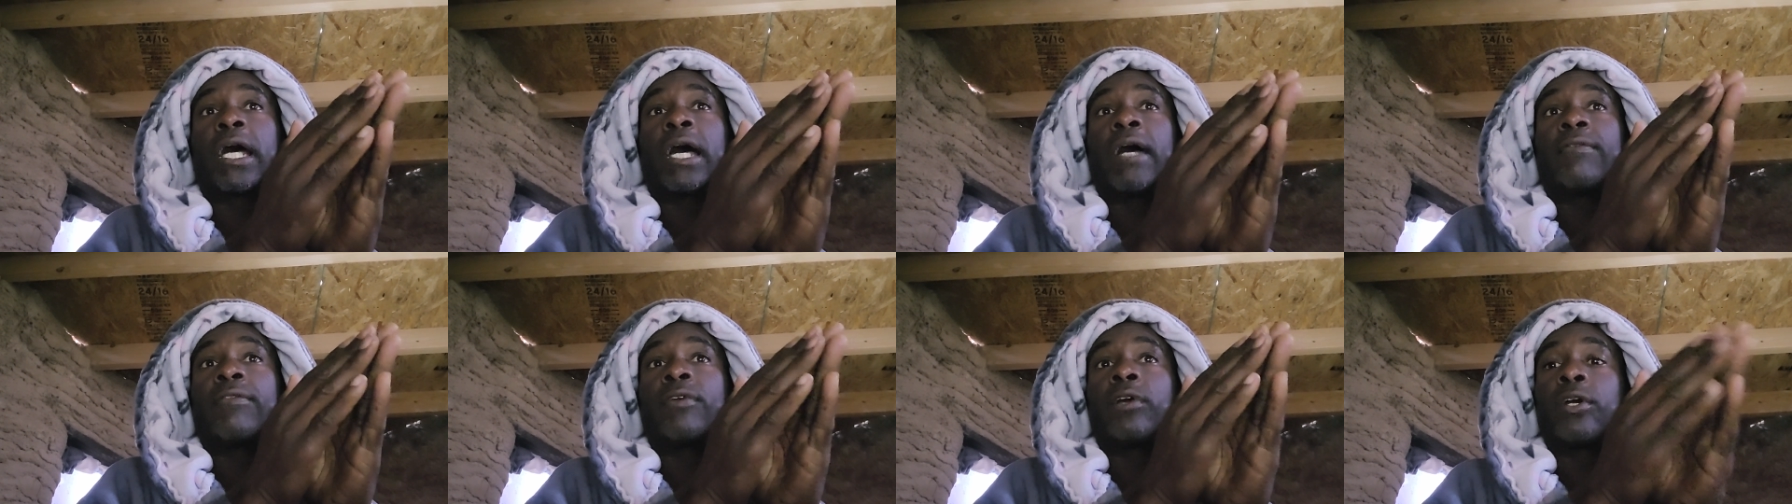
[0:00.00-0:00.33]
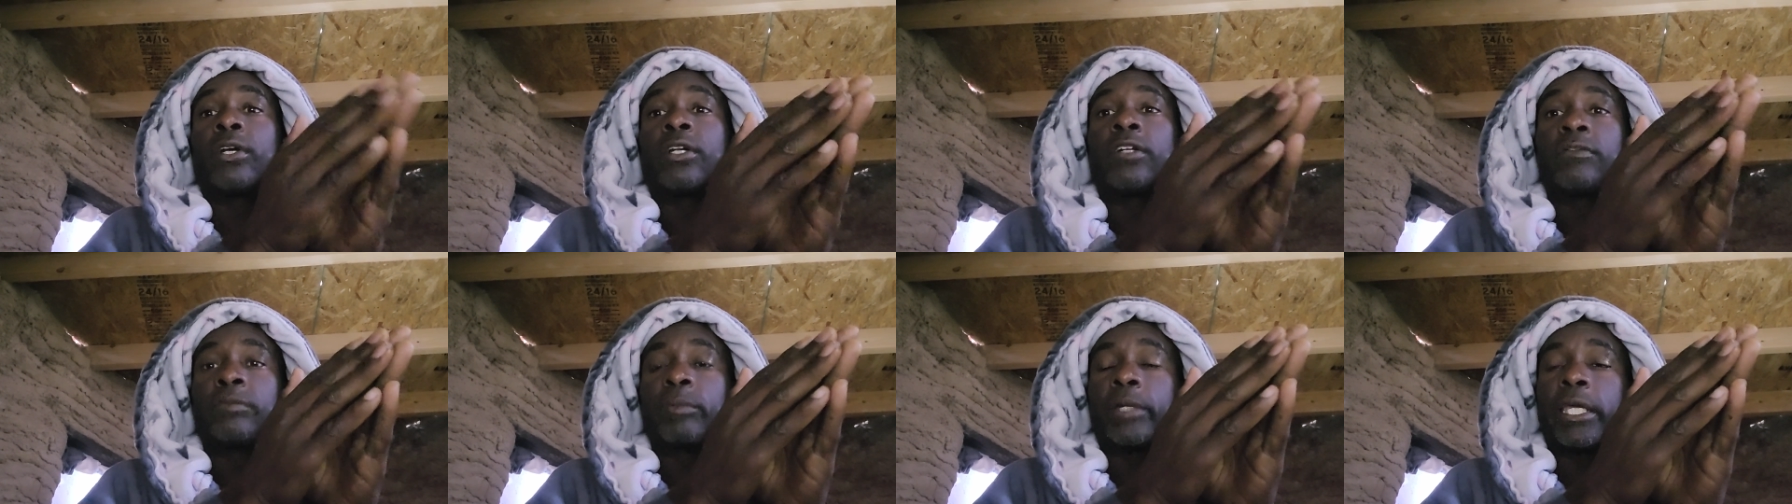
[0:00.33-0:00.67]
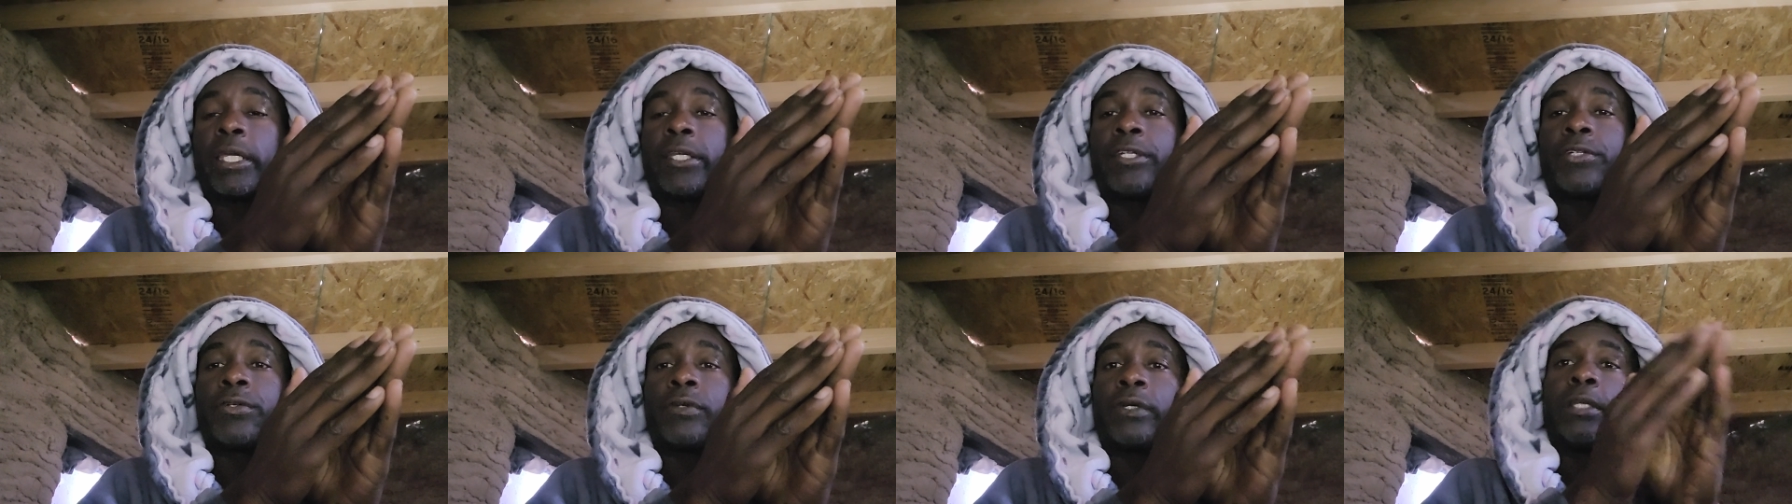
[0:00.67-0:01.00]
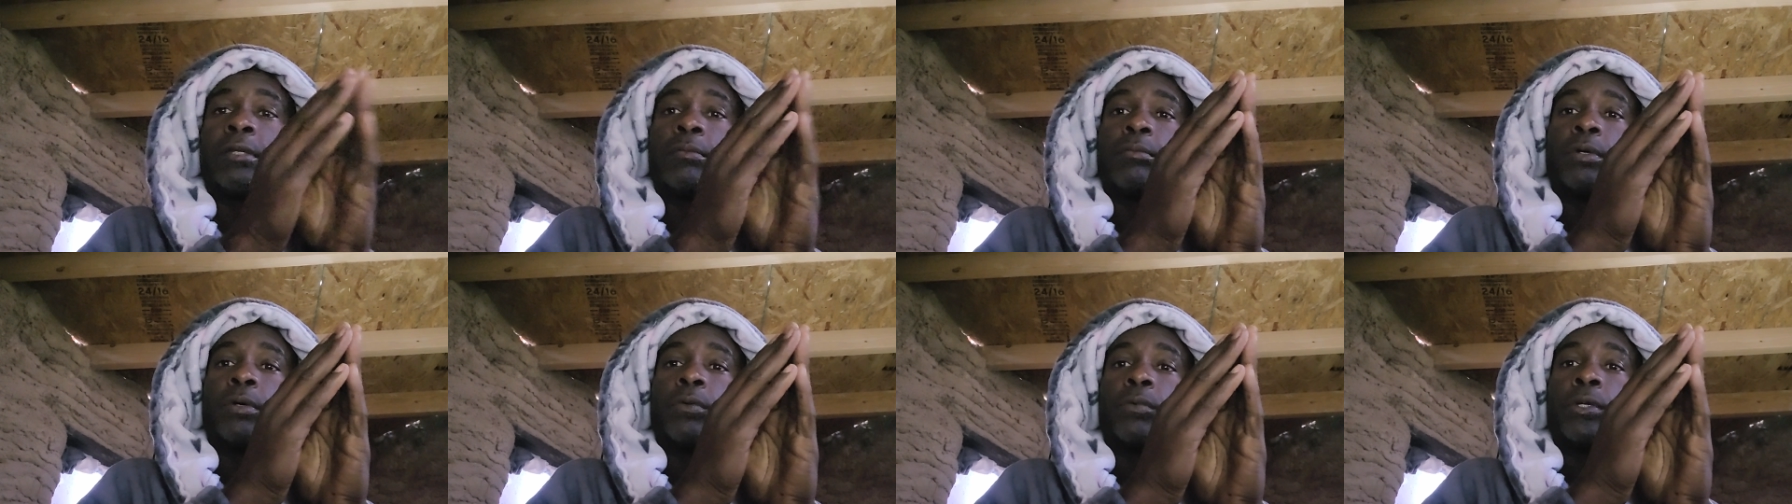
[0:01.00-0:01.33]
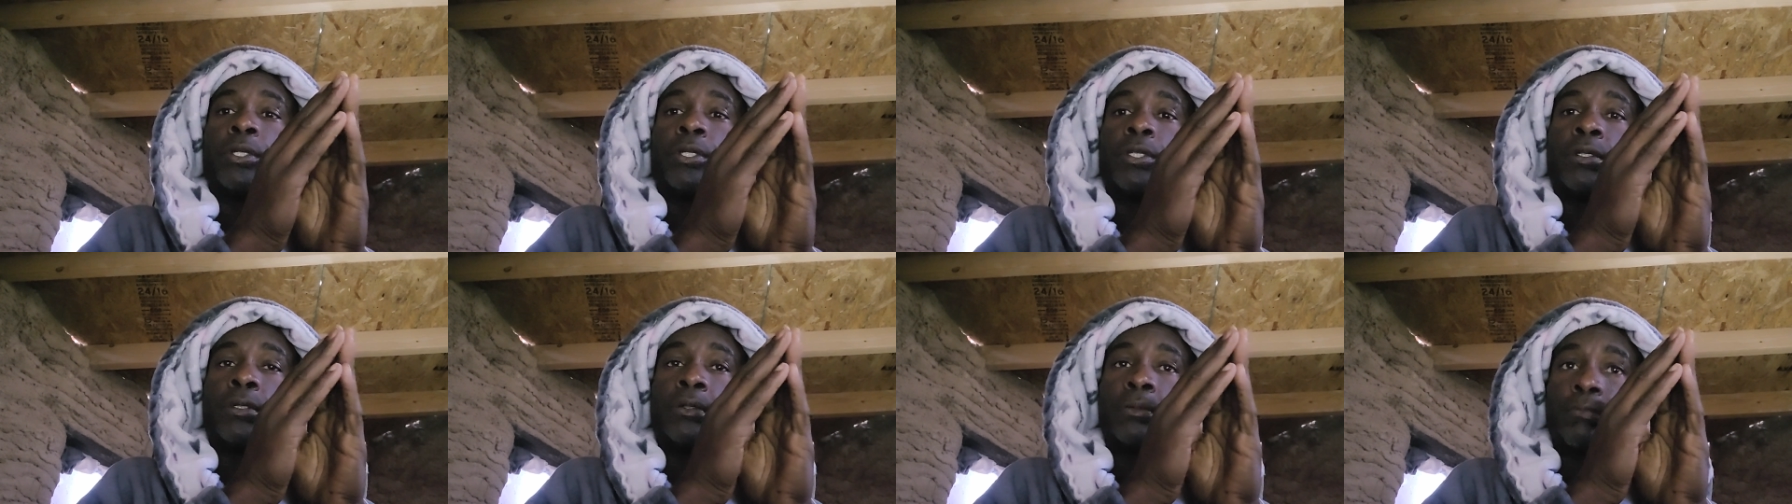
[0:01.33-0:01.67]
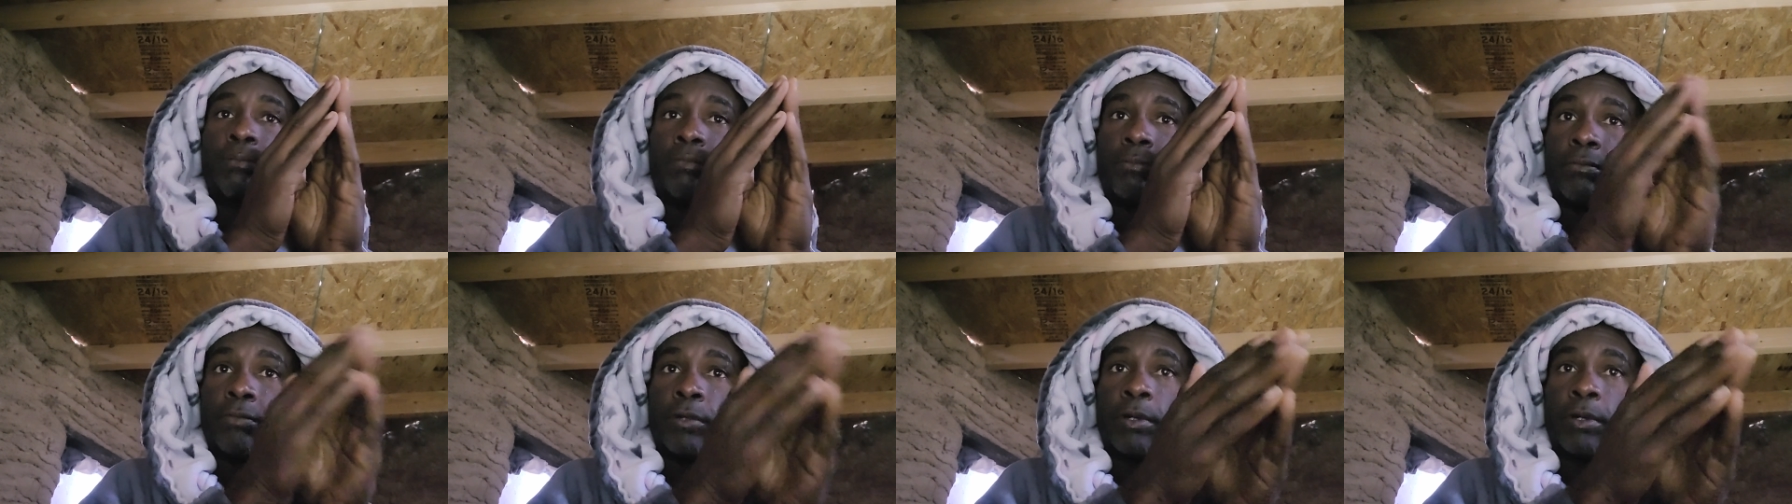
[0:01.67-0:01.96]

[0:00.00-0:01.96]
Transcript: I've heard of them, Adrian, but when you